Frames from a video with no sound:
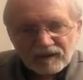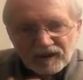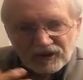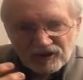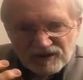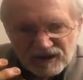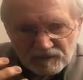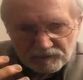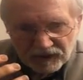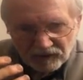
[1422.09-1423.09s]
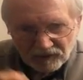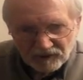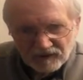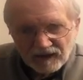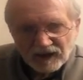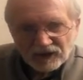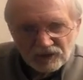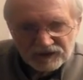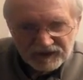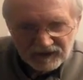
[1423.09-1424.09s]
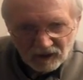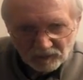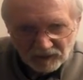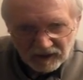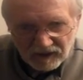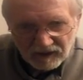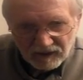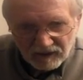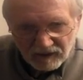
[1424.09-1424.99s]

in your spirit, and you tell me